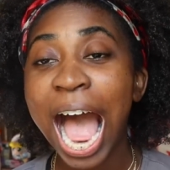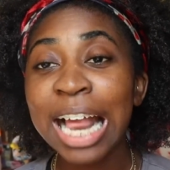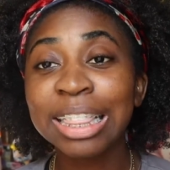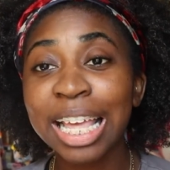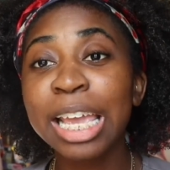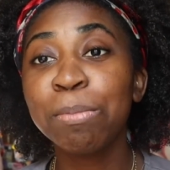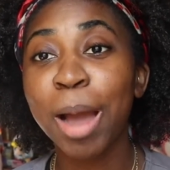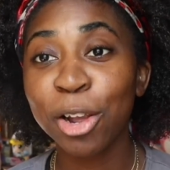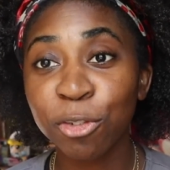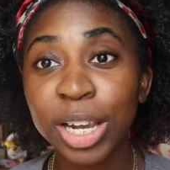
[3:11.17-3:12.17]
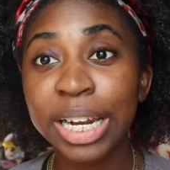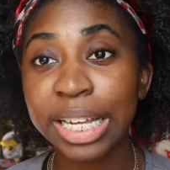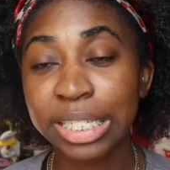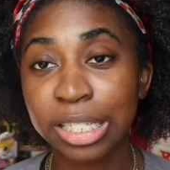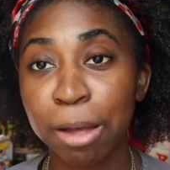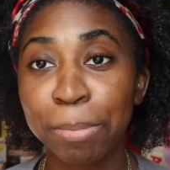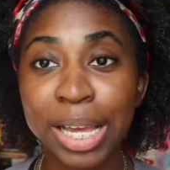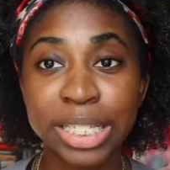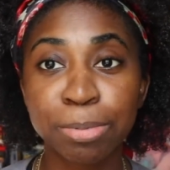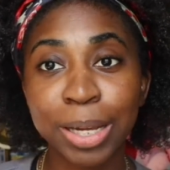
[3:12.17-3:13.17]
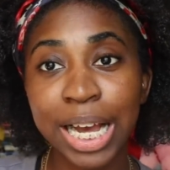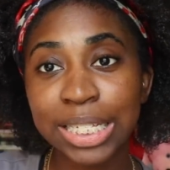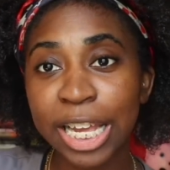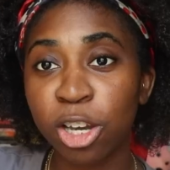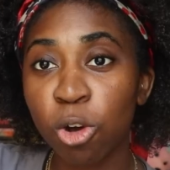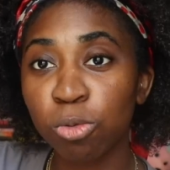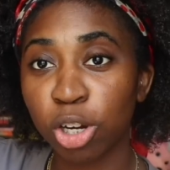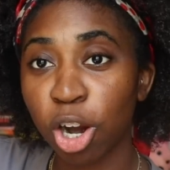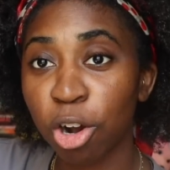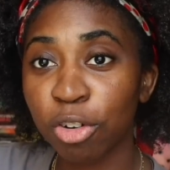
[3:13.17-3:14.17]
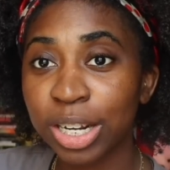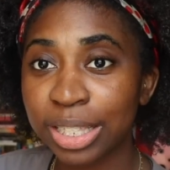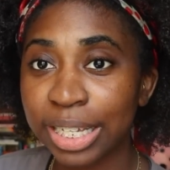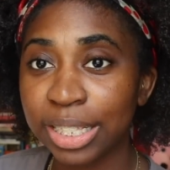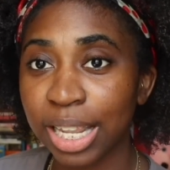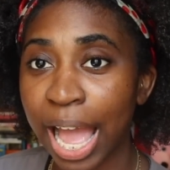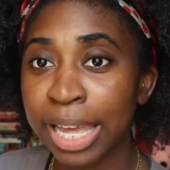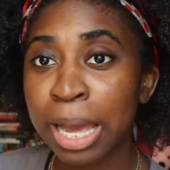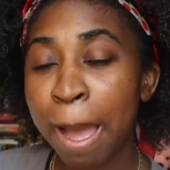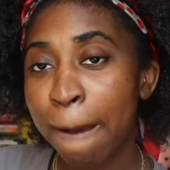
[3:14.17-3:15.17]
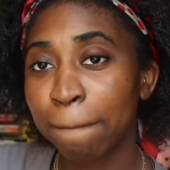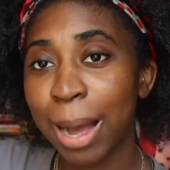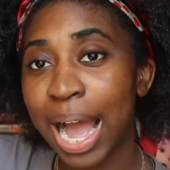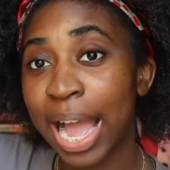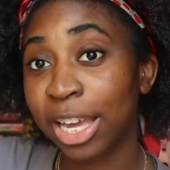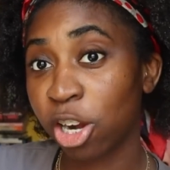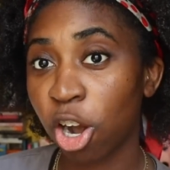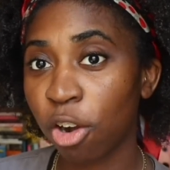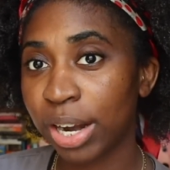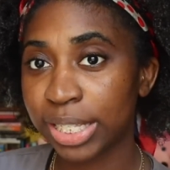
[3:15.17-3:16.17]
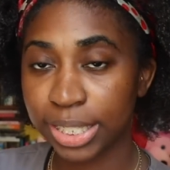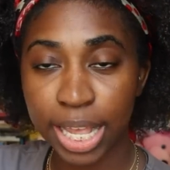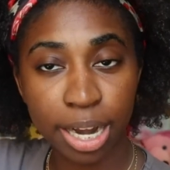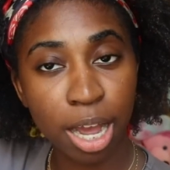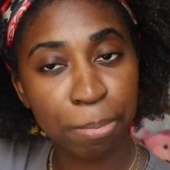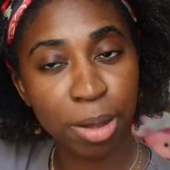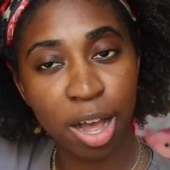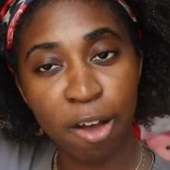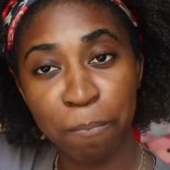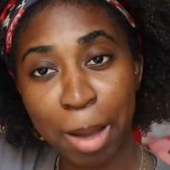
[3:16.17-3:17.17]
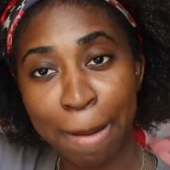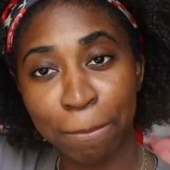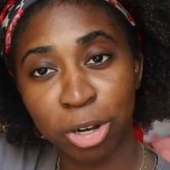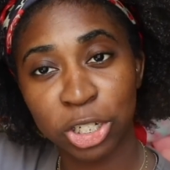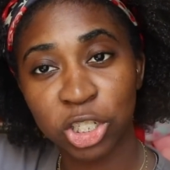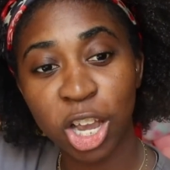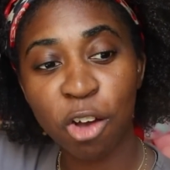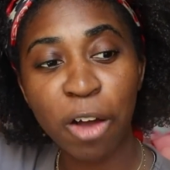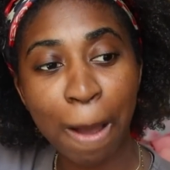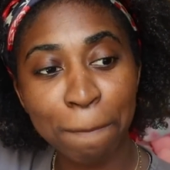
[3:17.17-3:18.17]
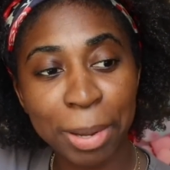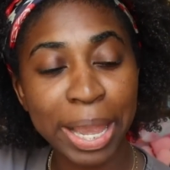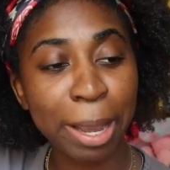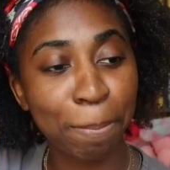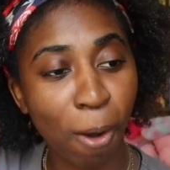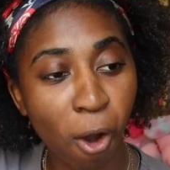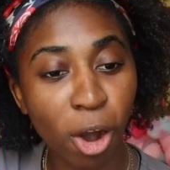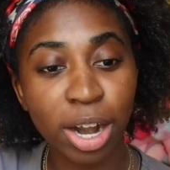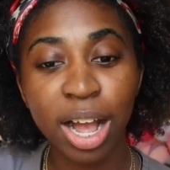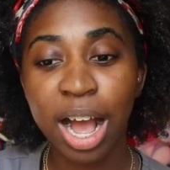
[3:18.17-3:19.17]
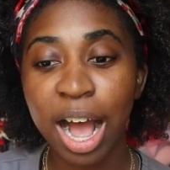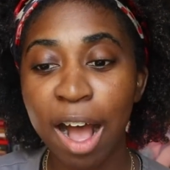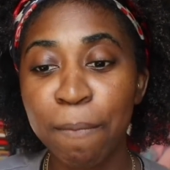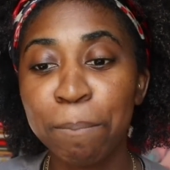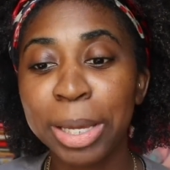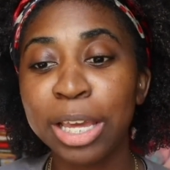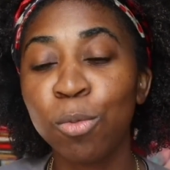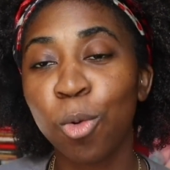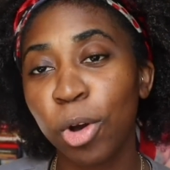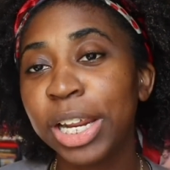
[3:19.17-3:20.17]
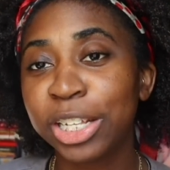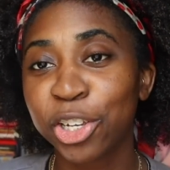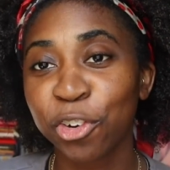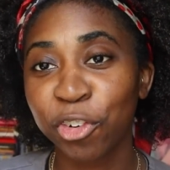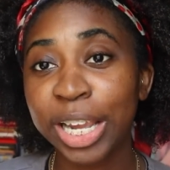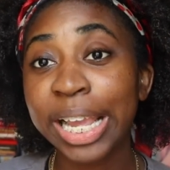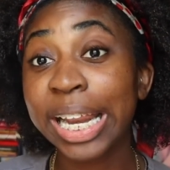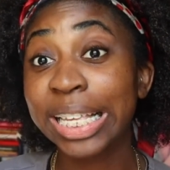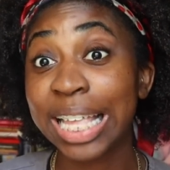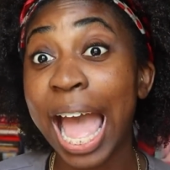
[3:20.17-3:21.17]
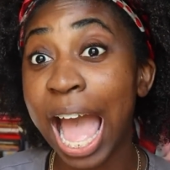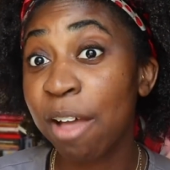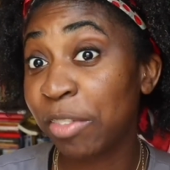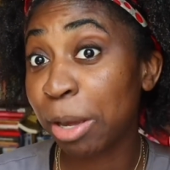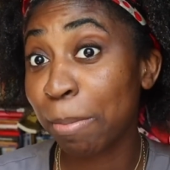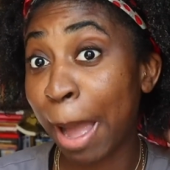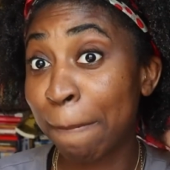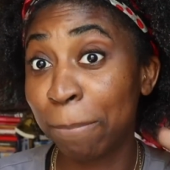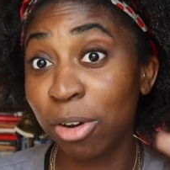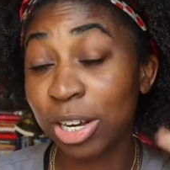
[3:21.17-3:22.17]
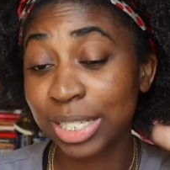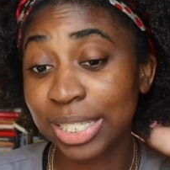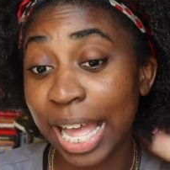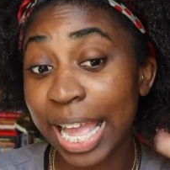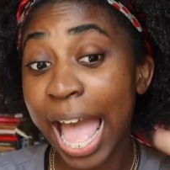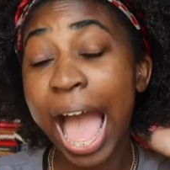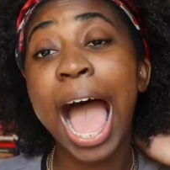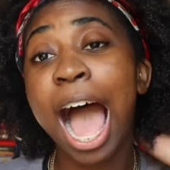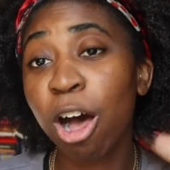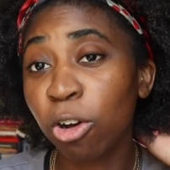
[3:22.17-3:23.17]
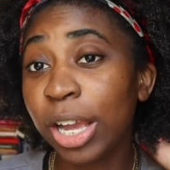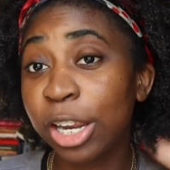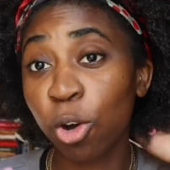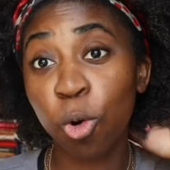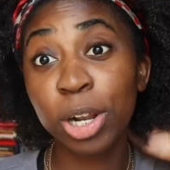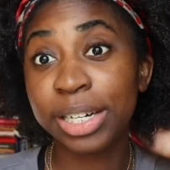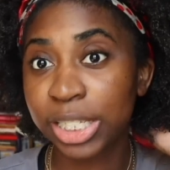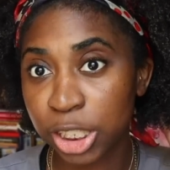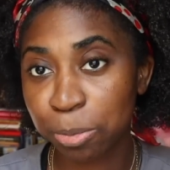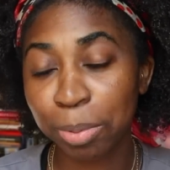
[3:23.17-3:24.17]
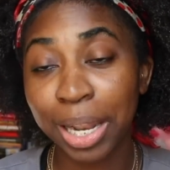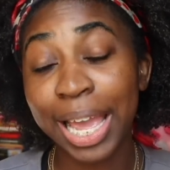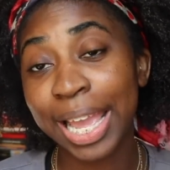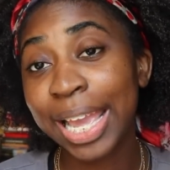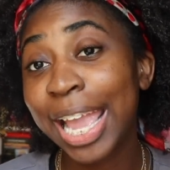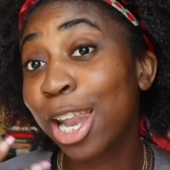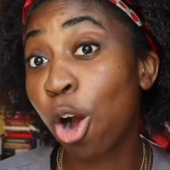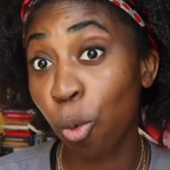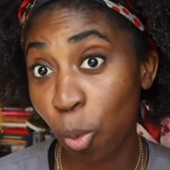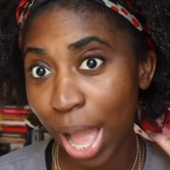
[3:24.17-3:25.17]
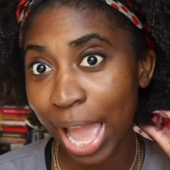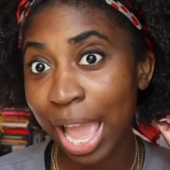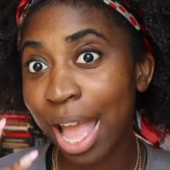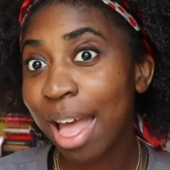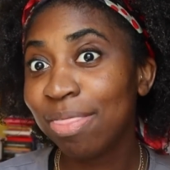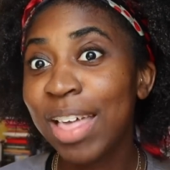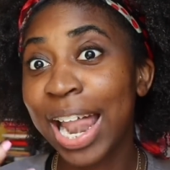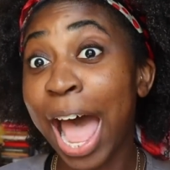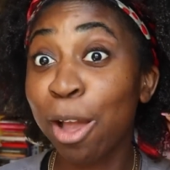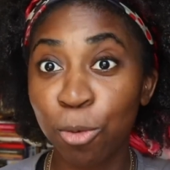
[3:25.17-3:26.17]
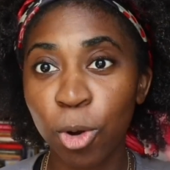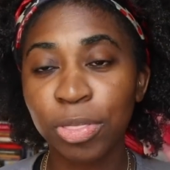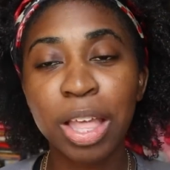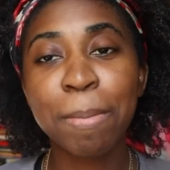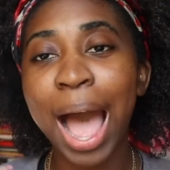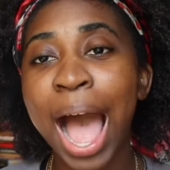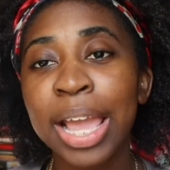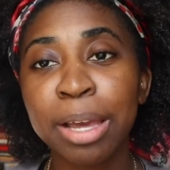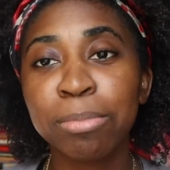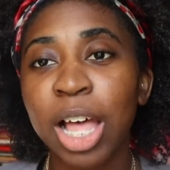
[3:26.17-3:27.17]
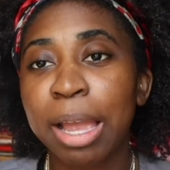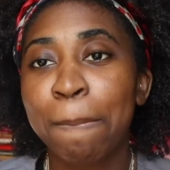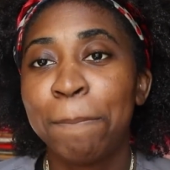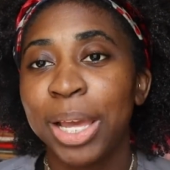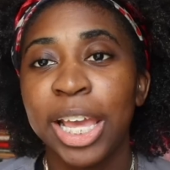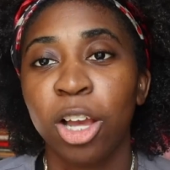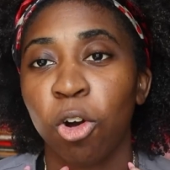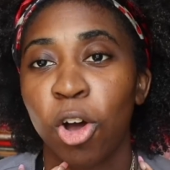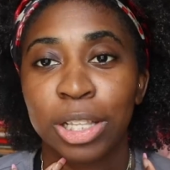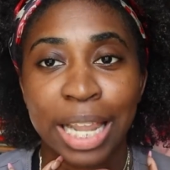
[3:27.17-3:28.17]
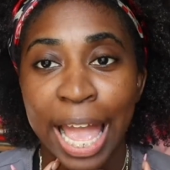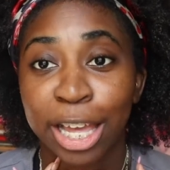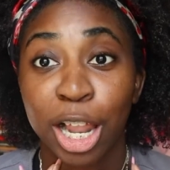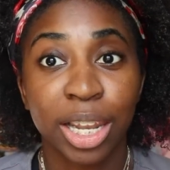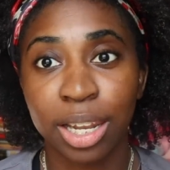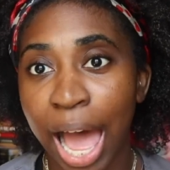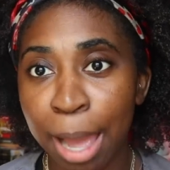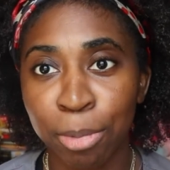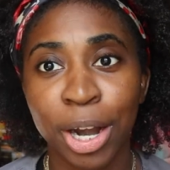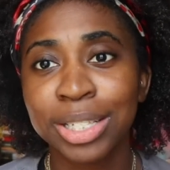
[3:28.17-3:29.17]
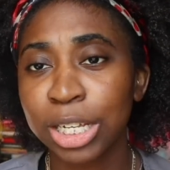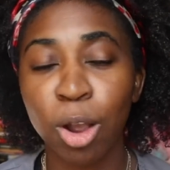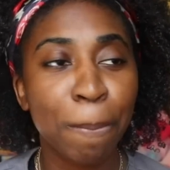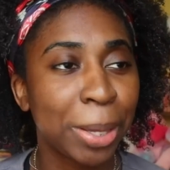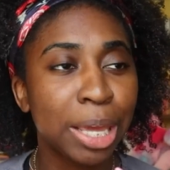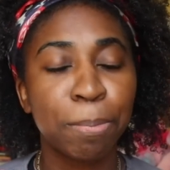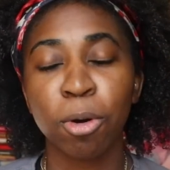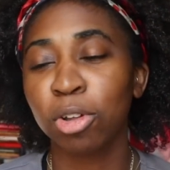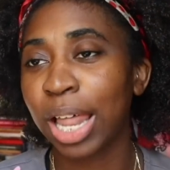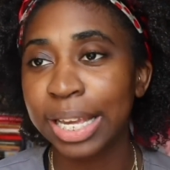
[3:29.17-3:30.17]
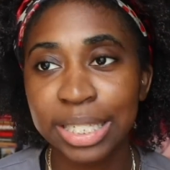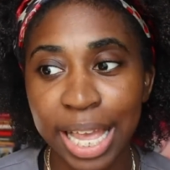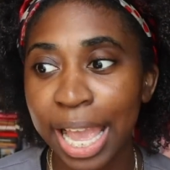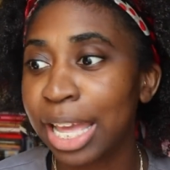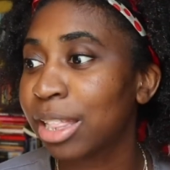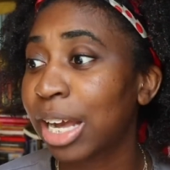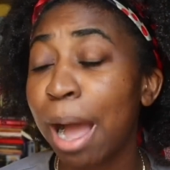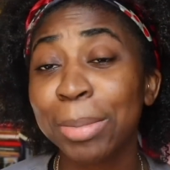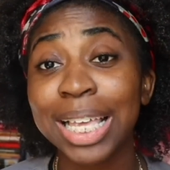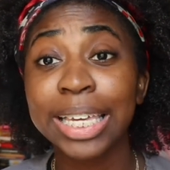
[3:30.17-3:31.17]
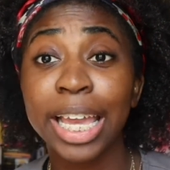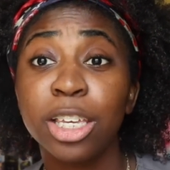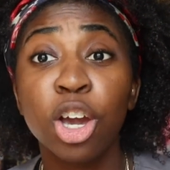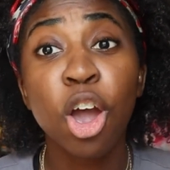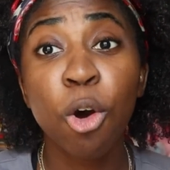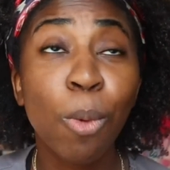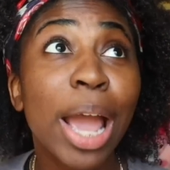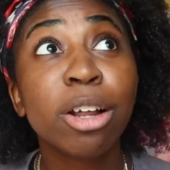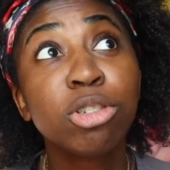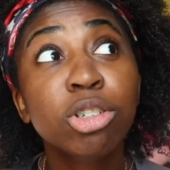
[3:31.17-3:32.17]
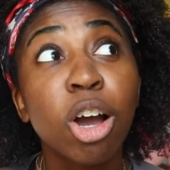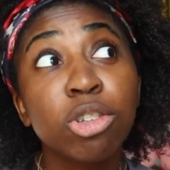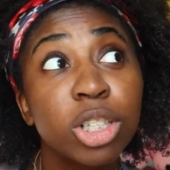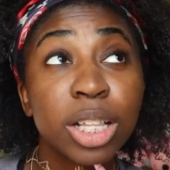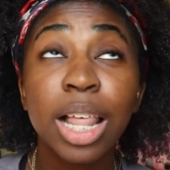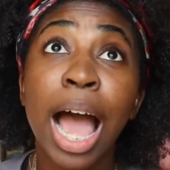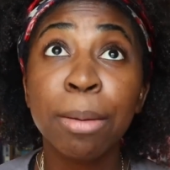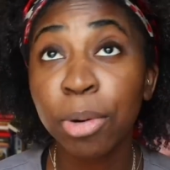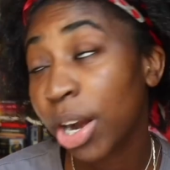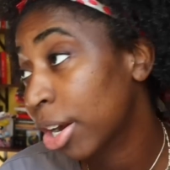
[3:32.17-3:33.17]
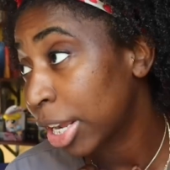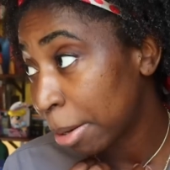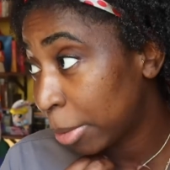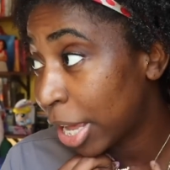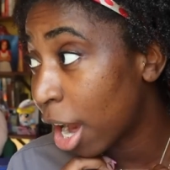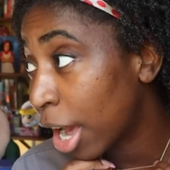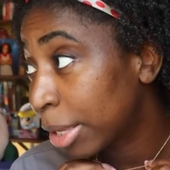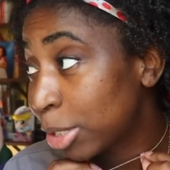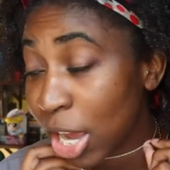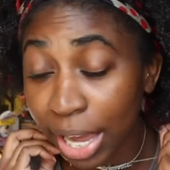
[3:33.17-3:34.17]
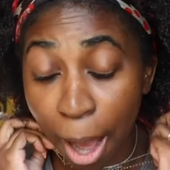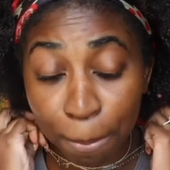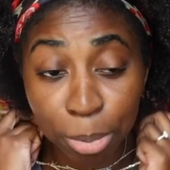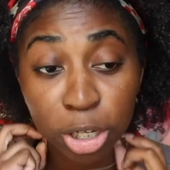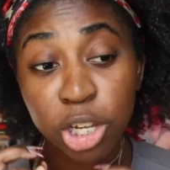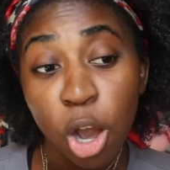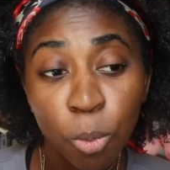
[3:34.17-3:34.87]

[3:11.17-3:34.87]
I think my reading slump is because I don't currently like my current setup of my bookshelf. A big part of me wanting to read is having my books like out and on display in a way that I want them. I am like big on like libraries. That's why people like say in the comments like, Kenya, why don't you go to the library and check out books?